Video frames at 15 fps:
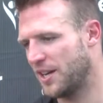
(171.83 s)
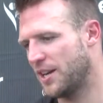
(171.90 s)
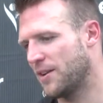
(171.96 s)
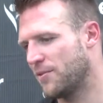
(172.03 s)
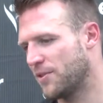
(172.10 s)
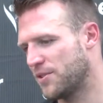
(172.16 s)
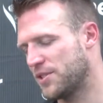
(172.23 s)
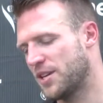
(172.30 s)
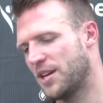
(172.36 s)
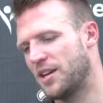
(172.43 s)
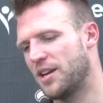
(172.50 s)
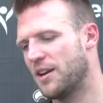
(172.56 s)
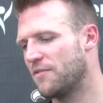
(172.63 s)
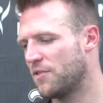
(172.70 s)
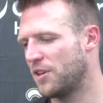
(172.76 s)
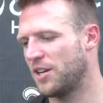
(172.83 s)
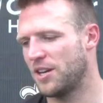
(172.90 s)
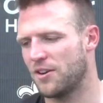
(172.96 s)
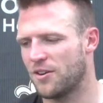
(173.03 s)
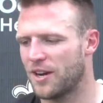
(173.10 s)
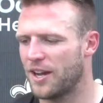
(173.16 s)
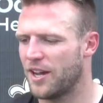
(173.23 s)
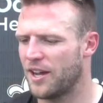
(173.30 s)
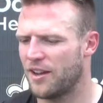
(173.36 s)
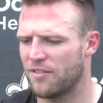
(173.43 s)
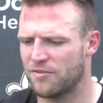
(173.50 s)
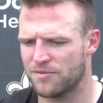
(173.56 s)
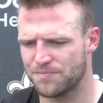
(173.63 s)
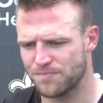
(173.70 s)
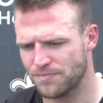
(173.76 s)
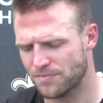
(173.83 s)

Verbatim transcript: And I would say every year I have